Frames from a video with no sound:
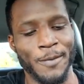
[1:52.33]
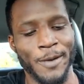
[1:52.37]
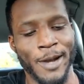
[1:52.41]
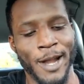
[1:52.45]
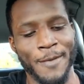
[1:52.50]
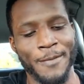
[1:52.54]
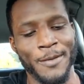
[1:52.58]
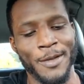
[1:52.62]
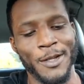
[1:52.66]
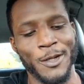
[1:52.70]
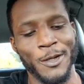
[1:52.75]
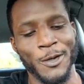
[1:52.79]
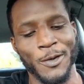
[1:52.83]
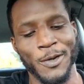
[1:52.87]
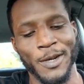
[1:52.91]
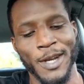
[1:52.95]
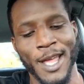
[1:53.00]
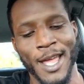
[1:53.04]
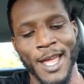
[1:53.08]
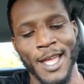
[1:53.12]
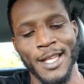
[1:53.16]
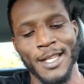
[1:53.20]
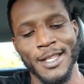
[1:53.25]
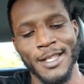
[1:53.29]
But I've been doing
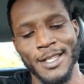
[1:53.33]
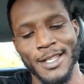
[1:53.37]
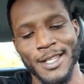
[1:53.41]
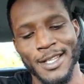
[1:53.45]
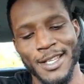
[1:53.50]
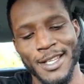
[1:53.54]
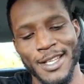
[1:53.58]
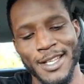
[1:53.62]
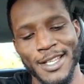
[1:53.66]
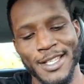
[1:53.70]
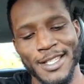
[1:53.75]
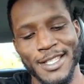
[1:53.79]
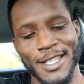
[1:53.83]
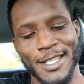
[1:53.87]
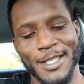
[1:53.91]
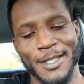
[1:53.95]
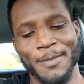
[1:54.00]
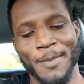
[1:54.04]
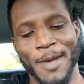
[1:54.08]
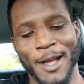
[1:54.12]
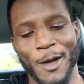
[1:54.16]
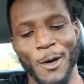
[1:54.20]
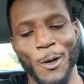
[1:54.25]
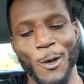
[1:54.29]
that since
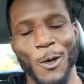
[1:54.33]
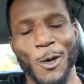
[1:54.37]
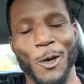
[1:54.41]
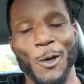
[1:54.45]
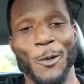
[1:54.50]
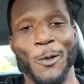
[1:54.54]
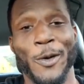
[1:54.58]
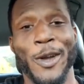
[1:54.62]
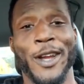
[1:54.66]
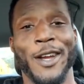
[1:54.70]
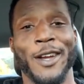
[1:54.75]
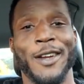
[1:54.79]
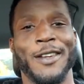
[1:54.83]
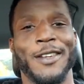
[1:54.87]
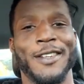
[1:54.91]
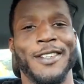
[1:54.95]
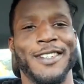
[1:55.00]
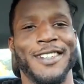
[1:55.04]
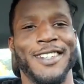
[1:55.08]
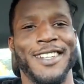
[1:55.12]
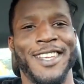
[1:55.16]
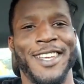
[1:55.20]
my whole career.